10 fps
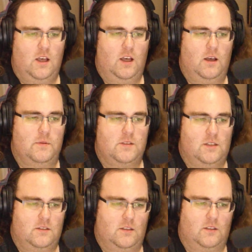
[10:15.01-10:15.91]
It
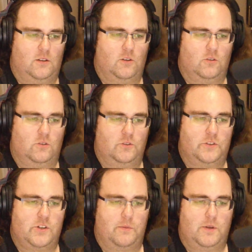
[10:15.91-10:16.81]
says that the
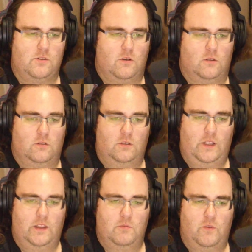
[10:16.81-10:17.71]
Japanese colonel
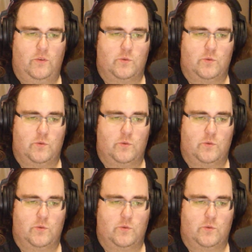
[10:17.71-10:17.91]
in the movie,